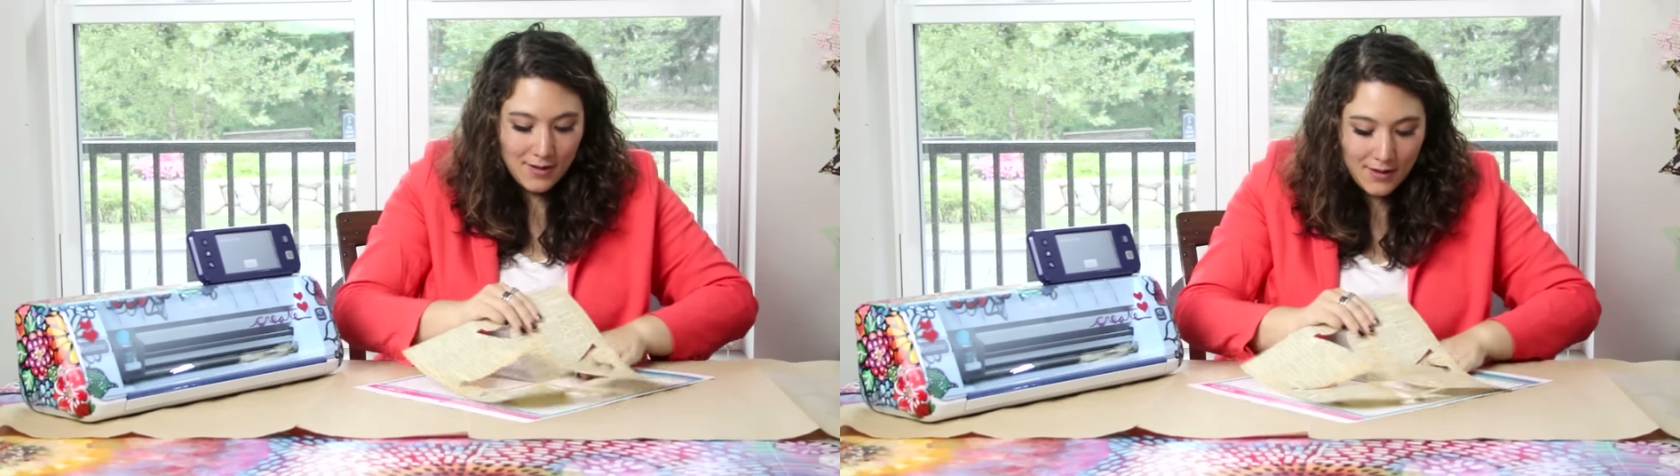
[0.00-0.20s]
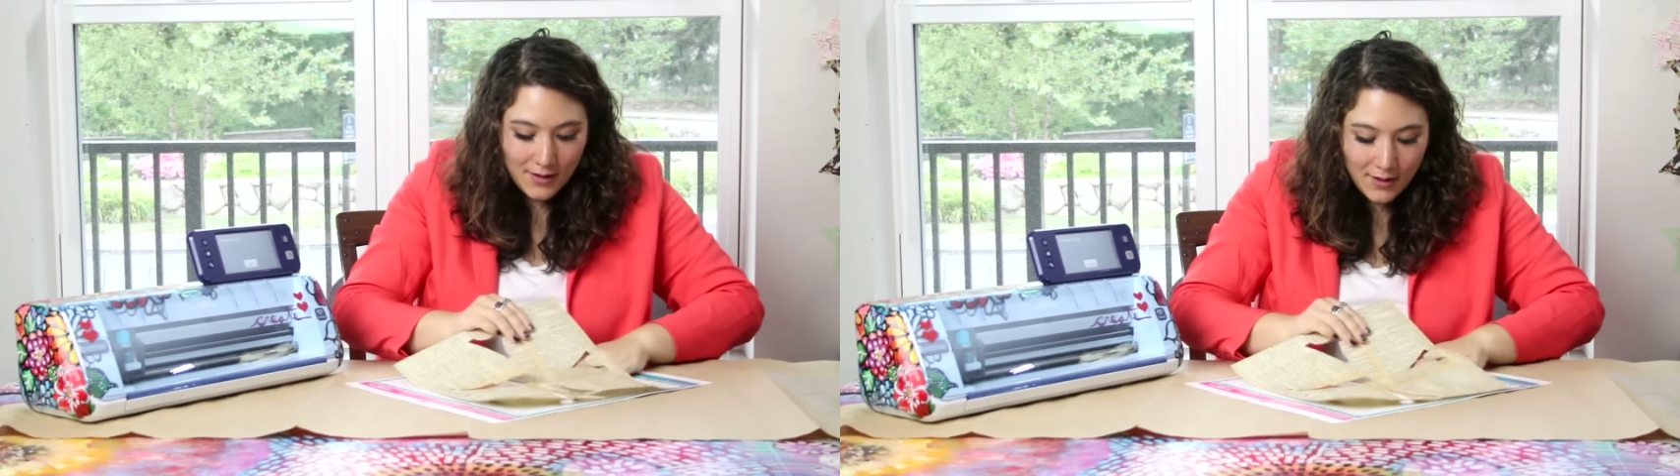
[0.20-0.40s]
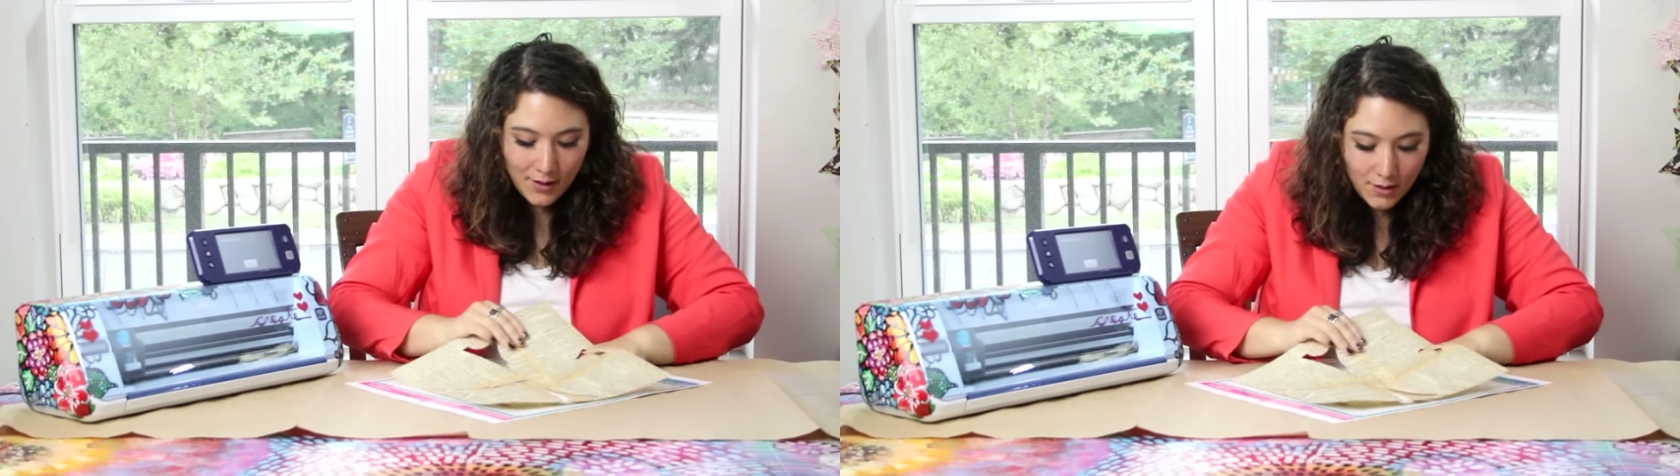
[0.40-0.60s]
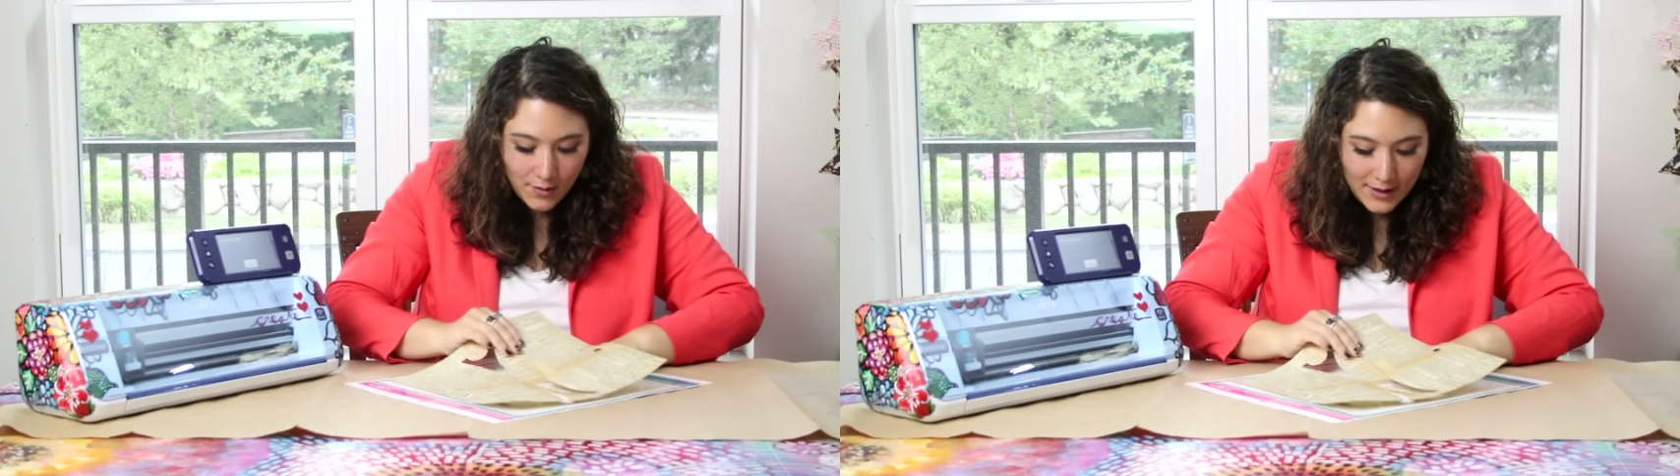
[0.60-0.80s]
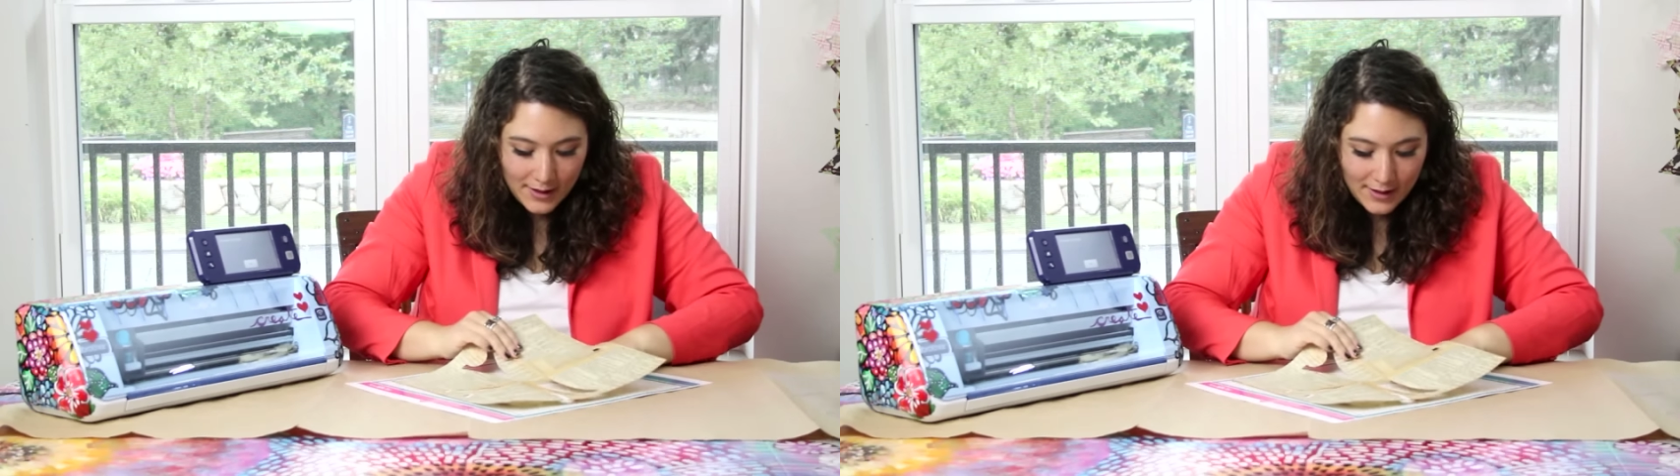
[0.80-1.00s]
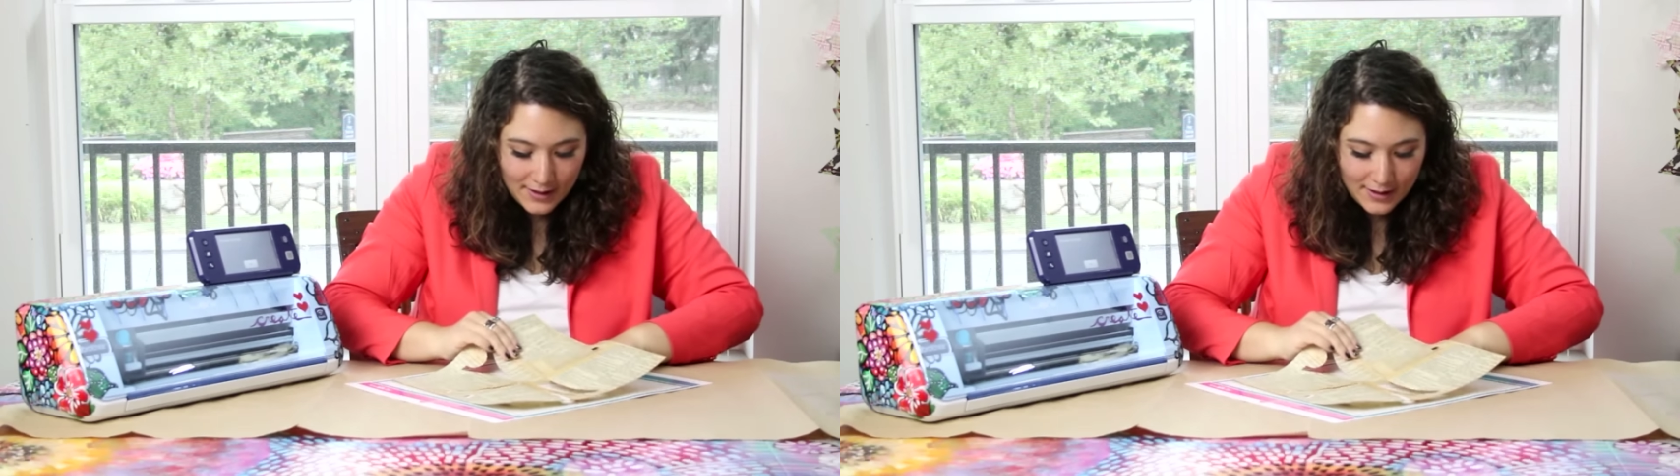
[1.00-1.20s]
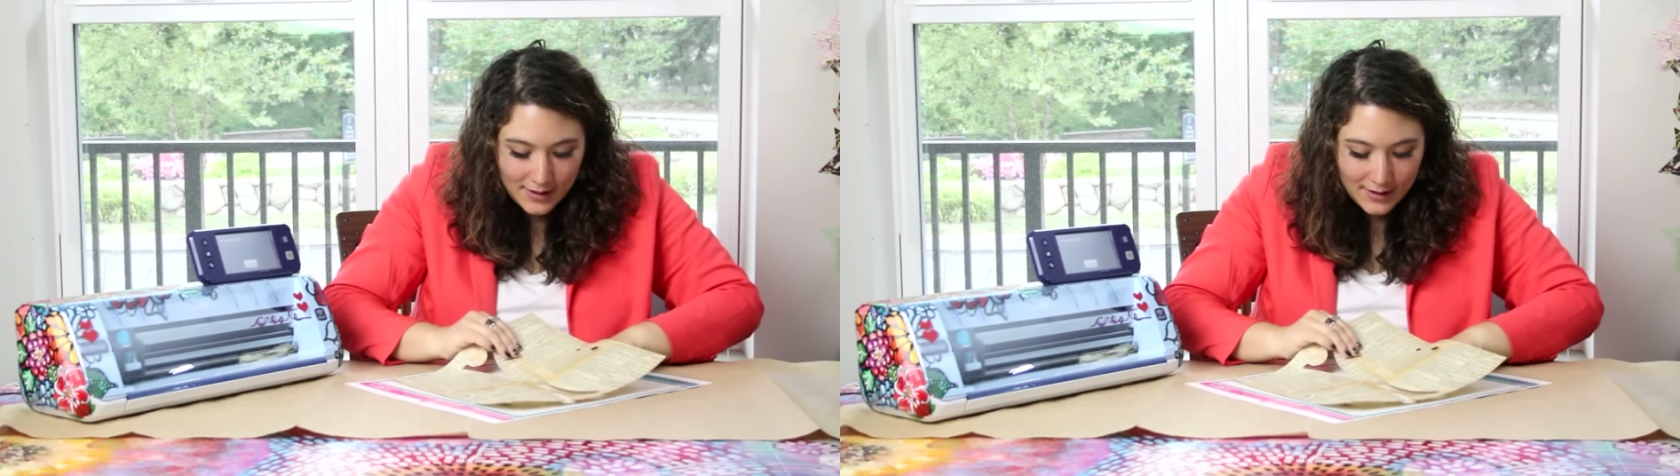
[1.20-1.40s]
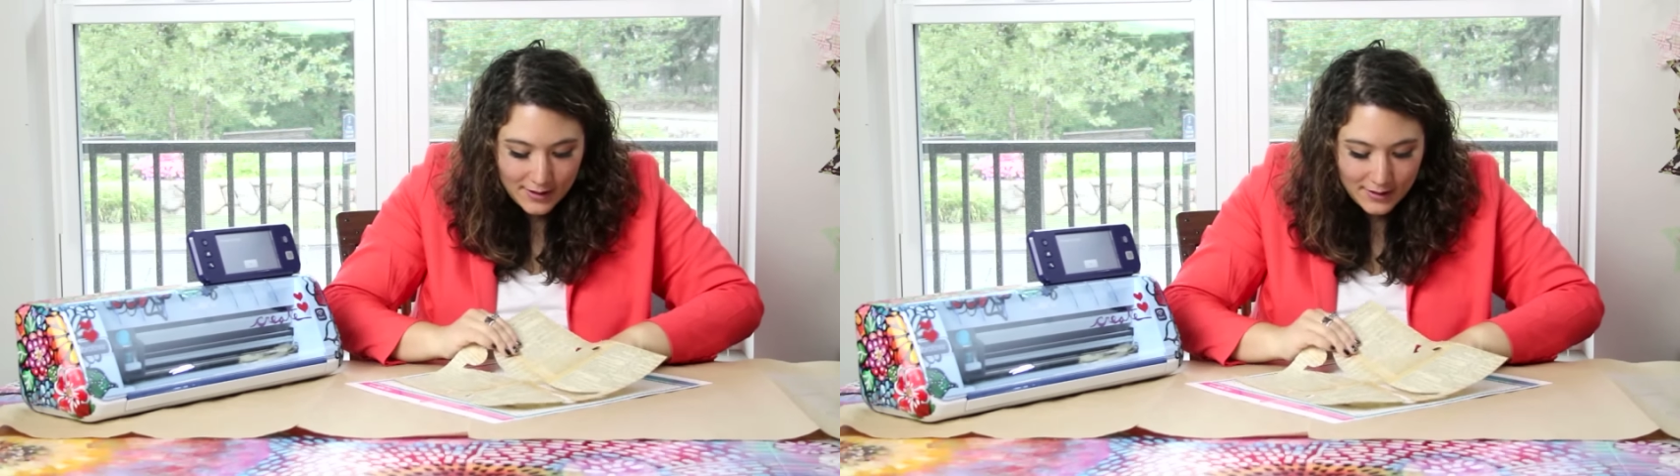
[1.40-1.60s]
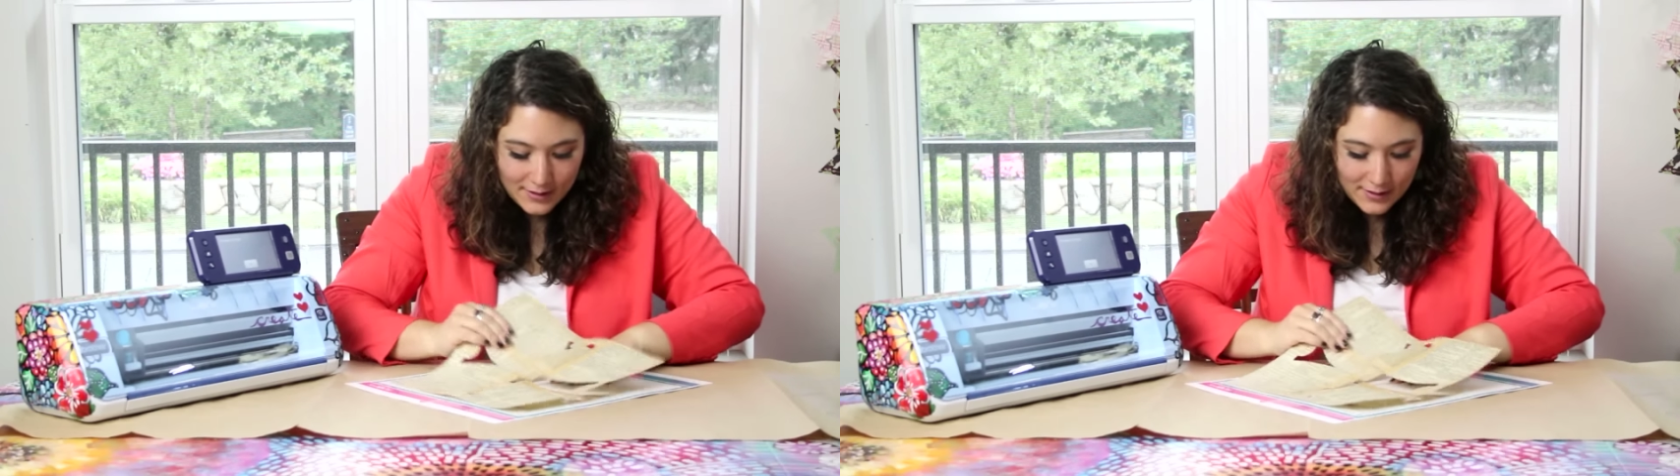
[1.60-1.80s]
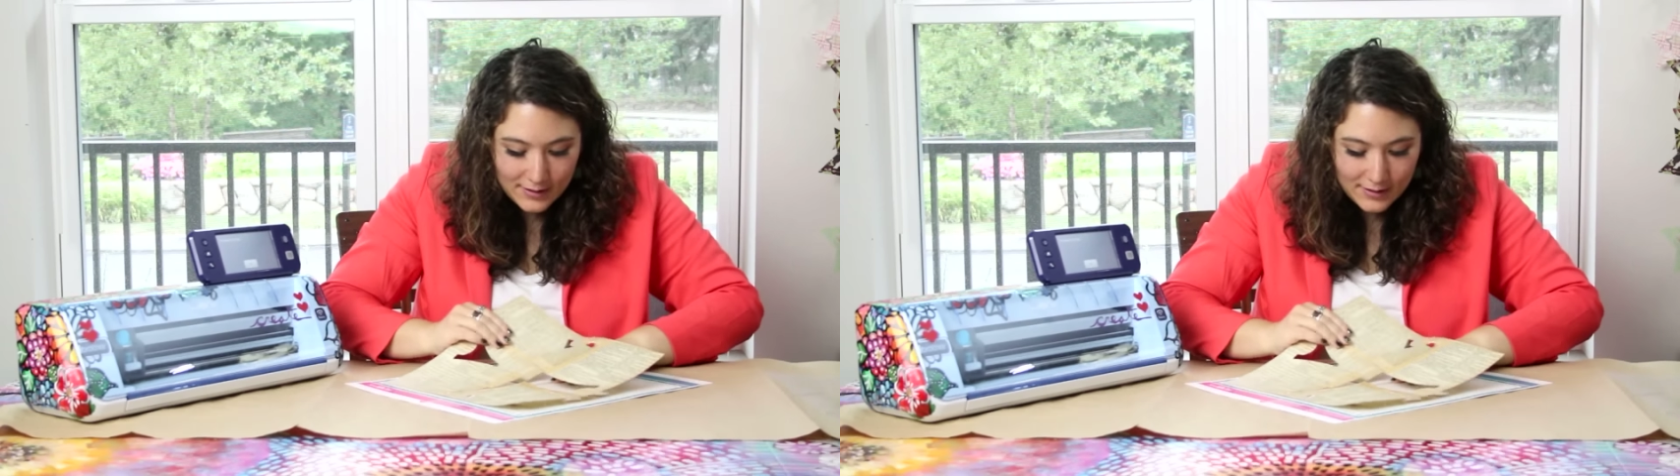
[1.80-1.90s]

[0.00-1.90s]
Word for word: I can go ahead